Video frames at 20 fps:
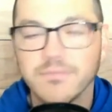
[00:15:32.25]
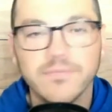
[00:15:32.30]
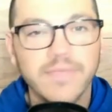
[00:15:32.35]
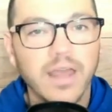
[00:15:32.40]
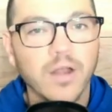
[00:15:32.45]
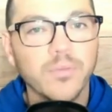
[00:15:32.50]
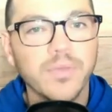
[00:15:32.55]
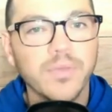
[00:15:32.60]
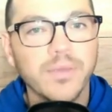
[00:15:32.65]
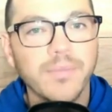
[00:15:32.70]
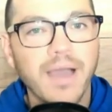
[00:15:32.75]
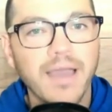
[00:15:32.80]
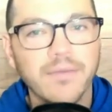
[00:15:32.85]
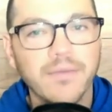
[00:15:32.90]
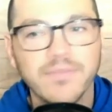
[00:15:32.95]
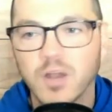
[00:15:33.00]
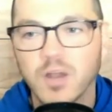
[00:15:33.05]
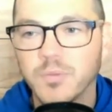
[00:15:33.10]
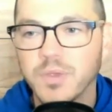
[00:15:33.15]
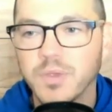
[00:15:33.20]
That'll be
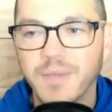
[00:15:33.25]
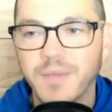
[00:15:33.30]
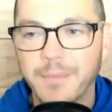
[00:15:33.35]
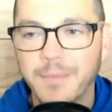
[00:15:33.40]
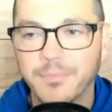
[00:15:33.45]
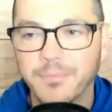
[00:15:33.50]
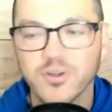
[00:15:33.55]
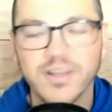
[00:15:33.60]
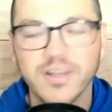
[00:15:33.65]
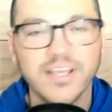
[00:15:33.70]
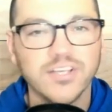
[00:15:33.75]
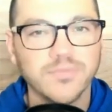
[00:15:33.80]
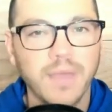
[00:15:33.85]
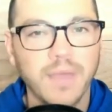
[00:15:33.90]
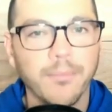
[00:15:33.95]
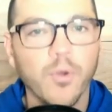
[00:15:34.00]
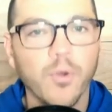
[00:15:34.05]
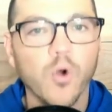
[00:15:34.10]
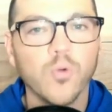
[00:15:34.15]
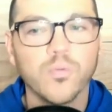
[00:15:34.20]
my prediction, my
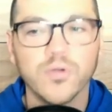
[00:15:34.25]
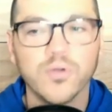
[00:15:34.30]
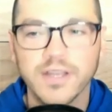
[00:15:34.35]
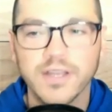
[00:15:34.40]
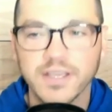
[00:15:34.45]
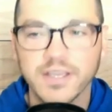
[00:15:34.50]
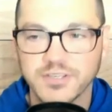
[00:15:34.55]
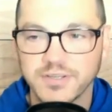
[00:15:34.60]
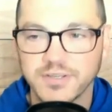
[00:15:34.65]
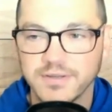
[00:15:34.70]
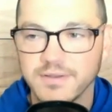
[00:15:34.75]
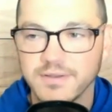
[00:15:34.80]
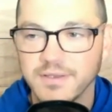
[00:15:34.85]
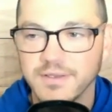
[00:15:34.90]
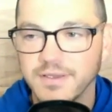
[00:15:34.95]
bold prediction.